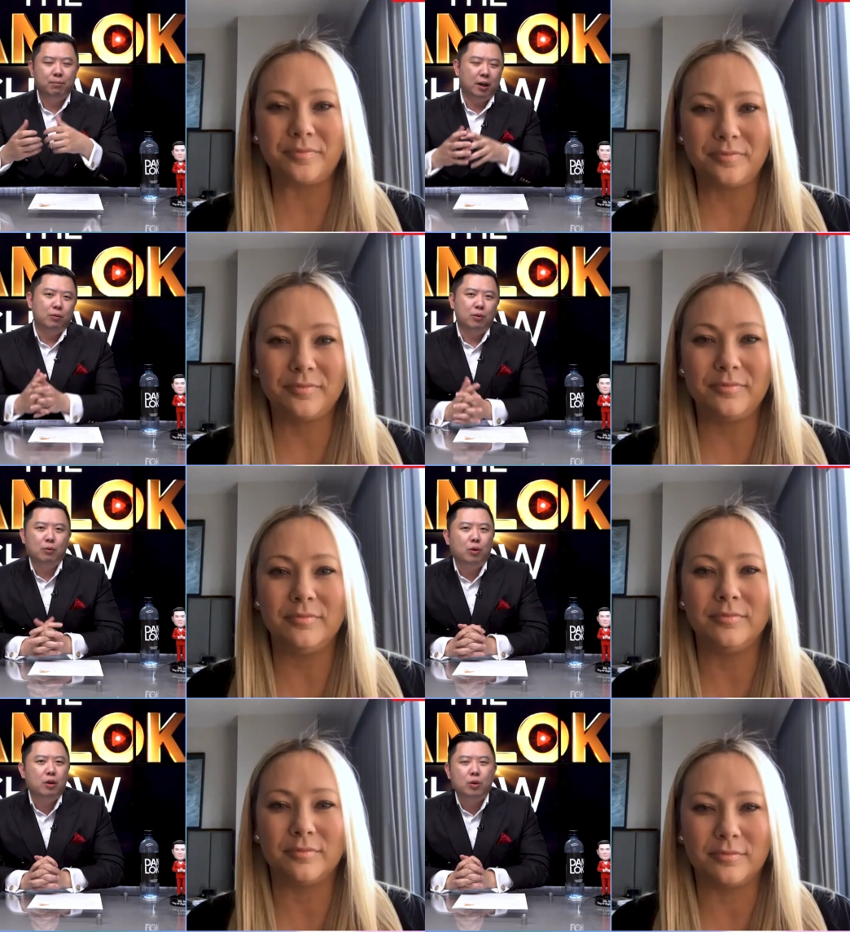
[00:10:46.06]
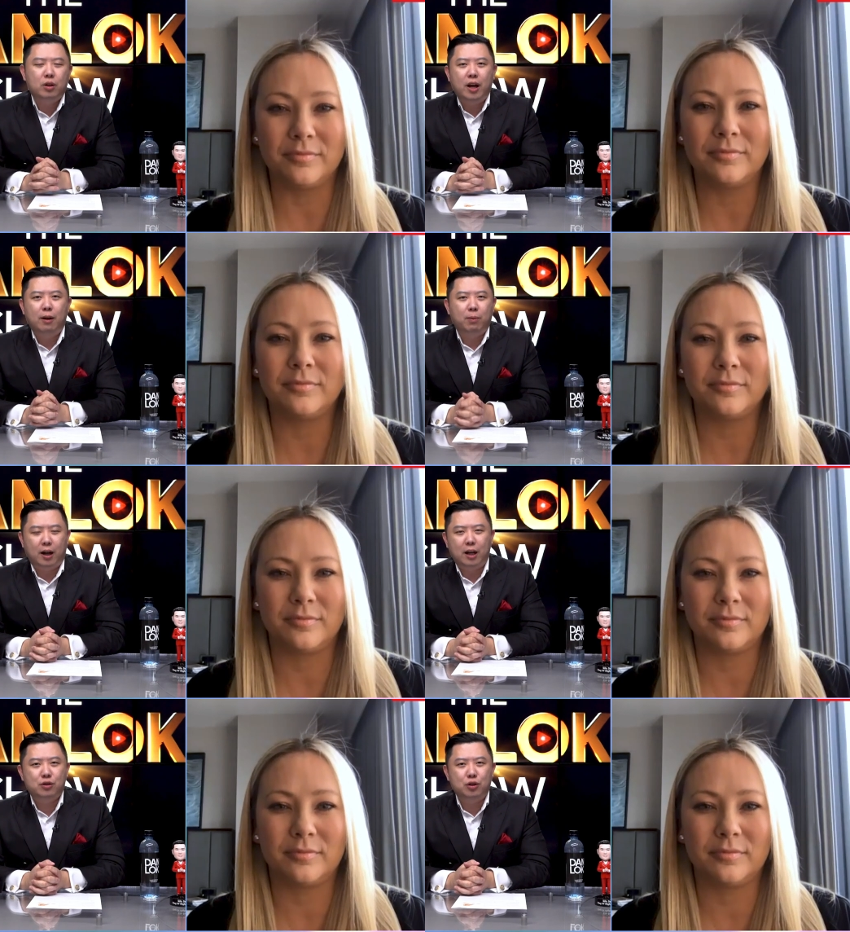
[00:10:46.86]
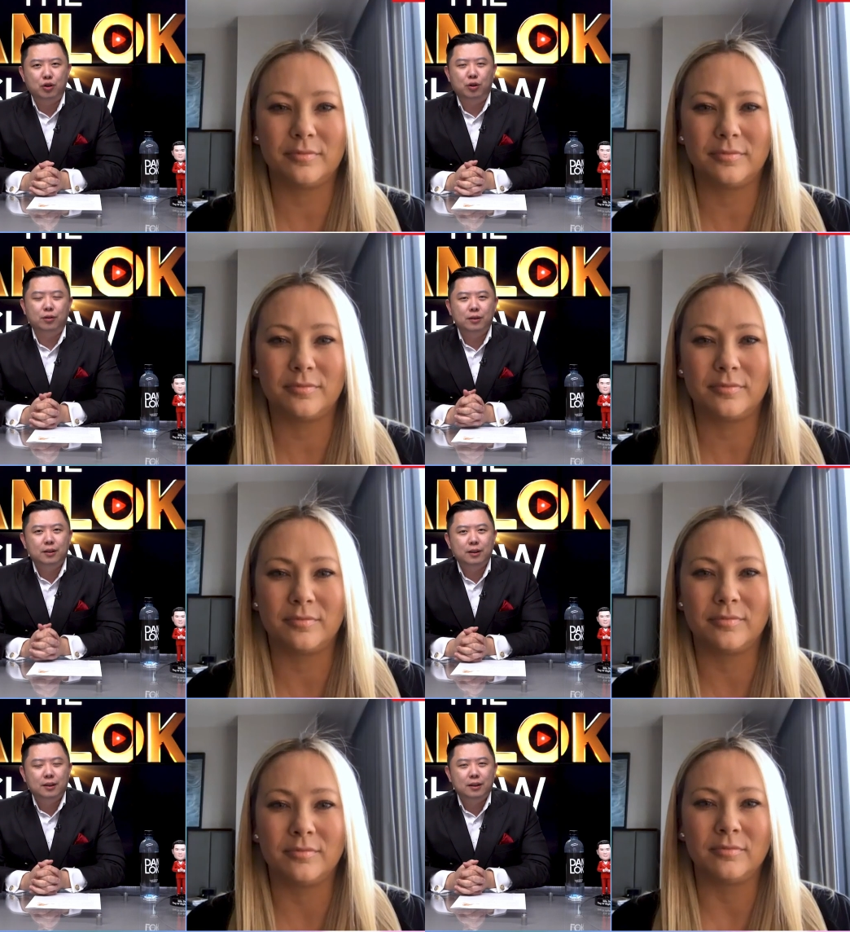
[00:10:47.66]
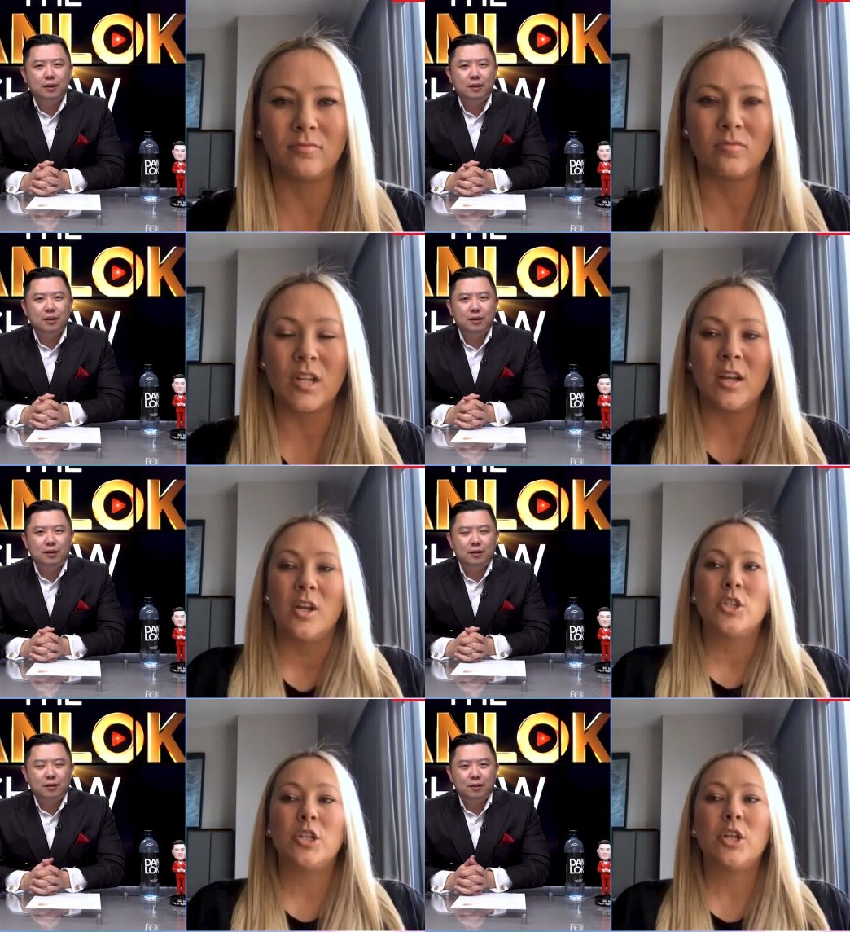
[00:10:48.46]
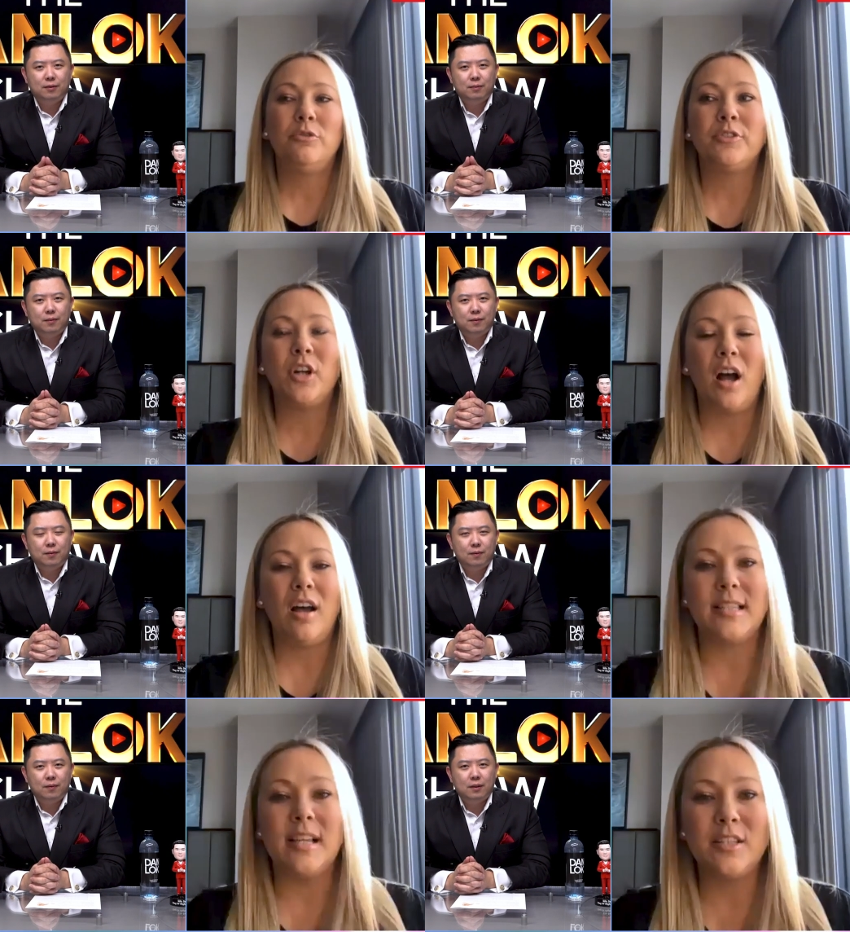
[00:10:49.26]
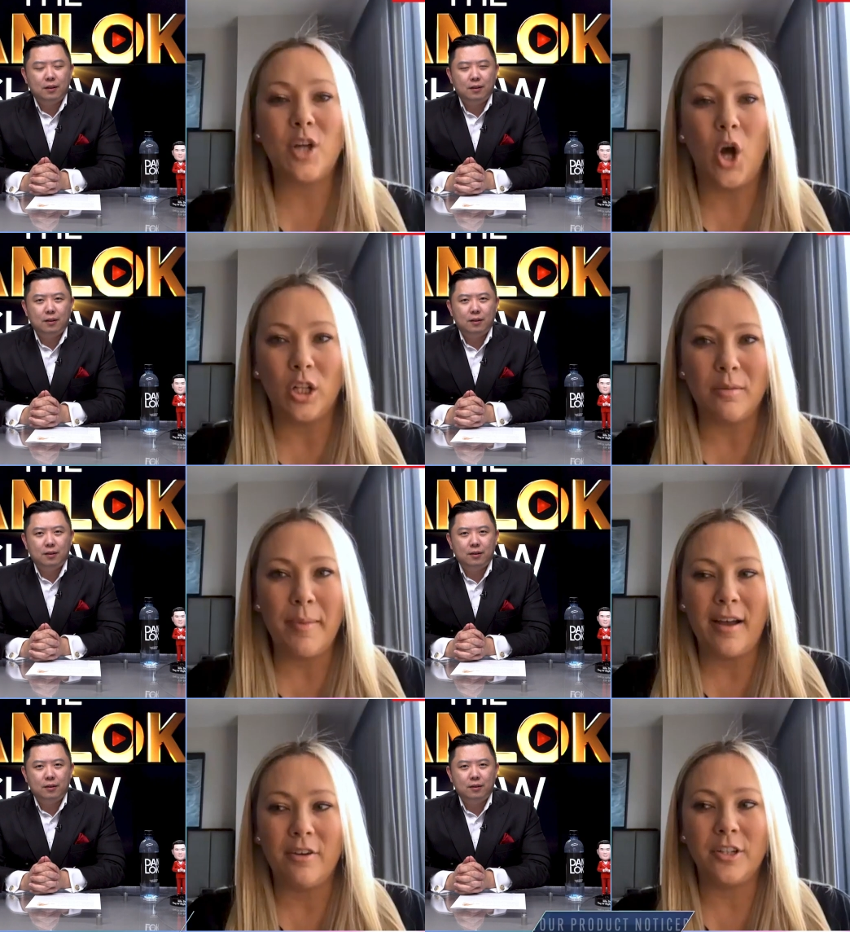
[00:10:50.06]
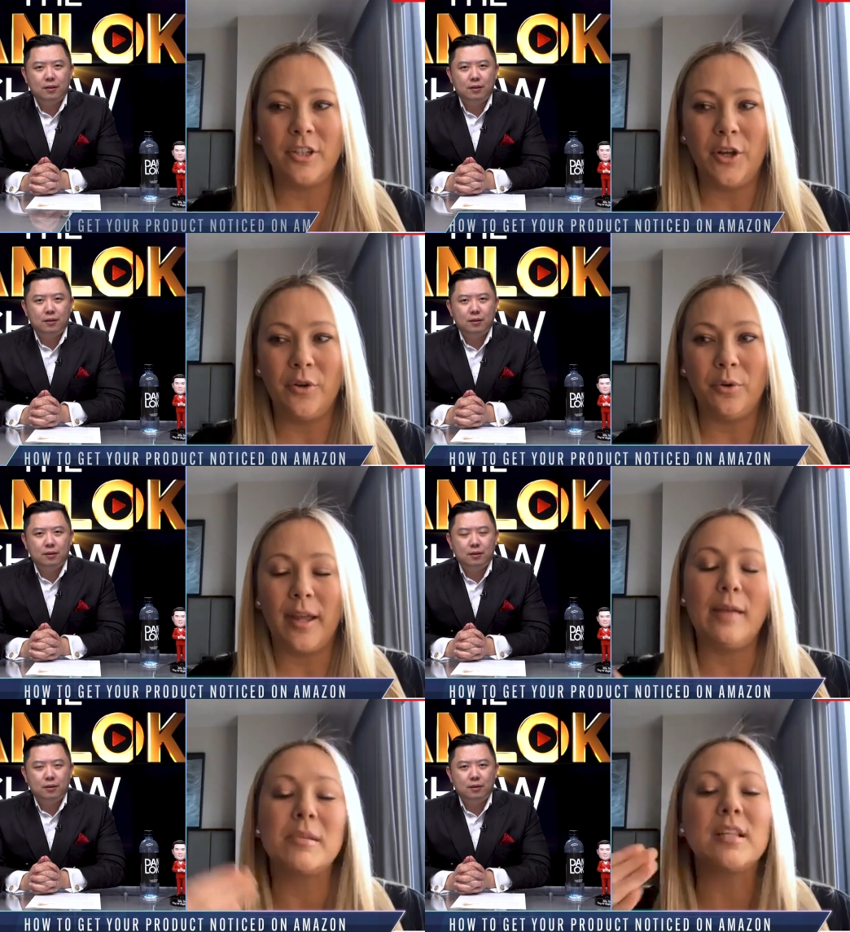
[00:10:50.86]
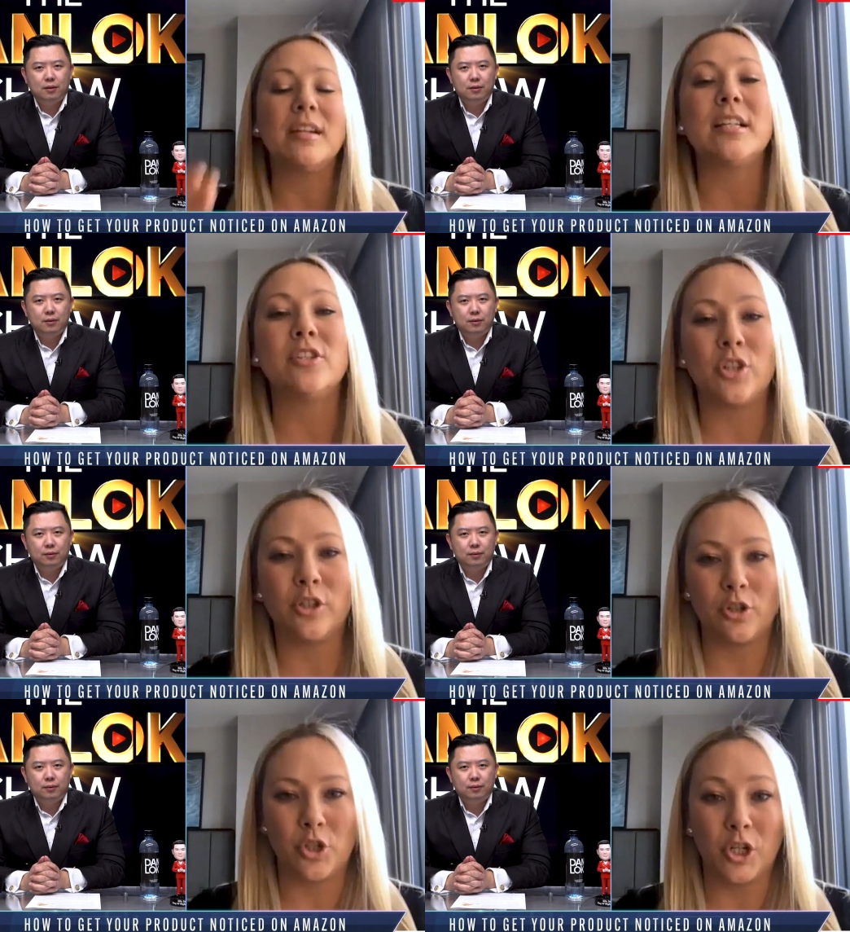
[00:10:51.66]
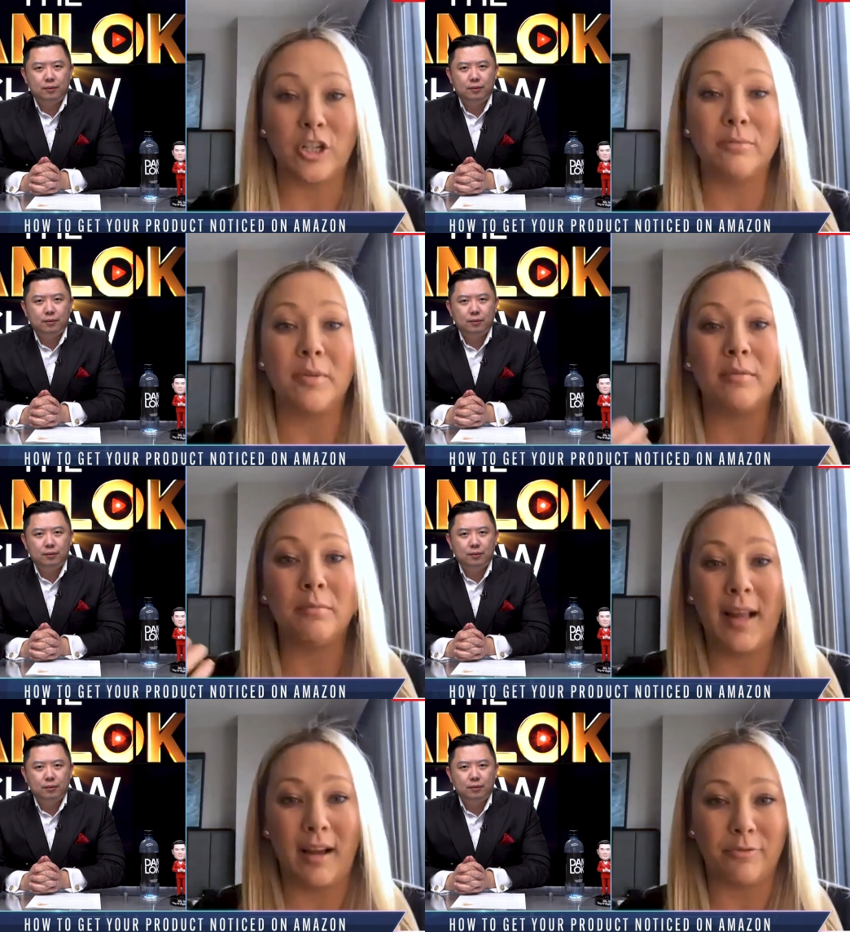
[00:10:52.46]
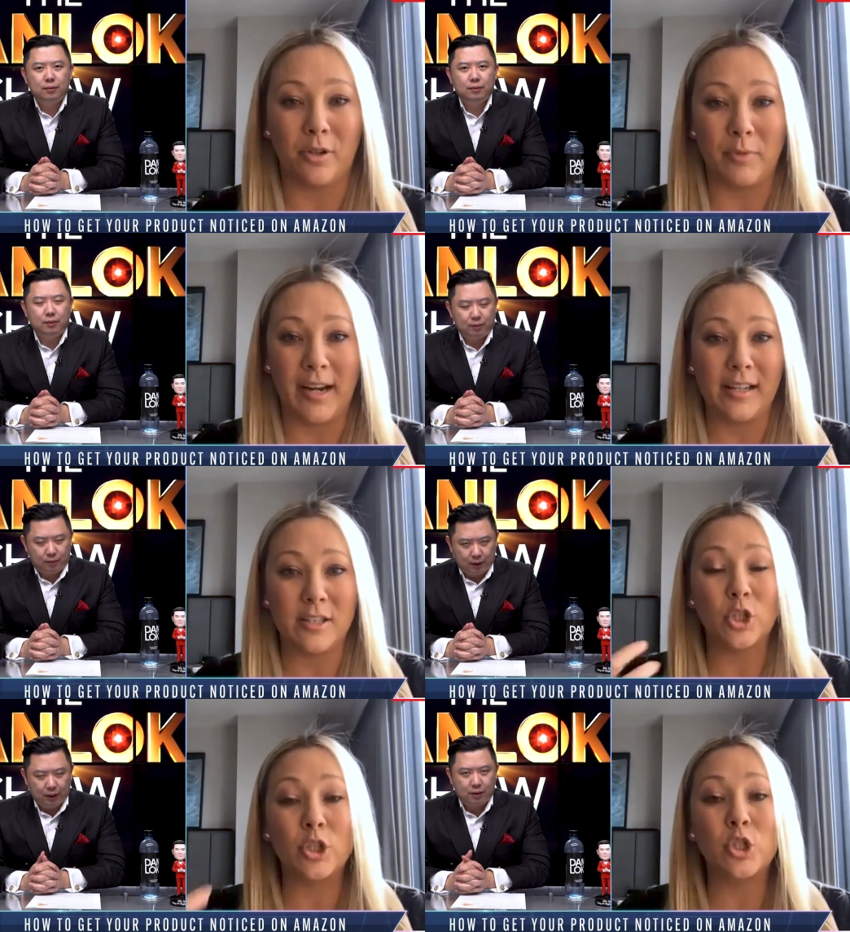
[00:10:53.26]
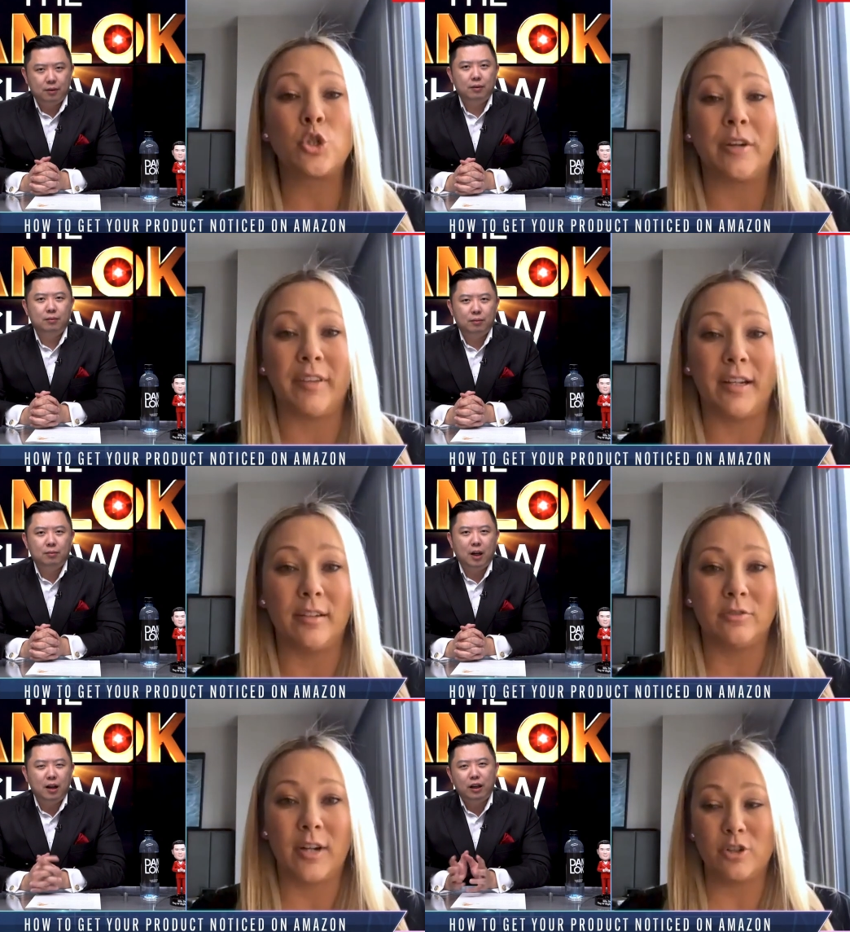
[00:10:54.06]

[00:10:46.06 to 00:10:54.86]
Speaker 1: But w- what, what do you help clients to do?
Speaker 2: So for us, it's all about, you know, Amazon is a search term platform, right? It's search driven,
Speaker 1: right? Just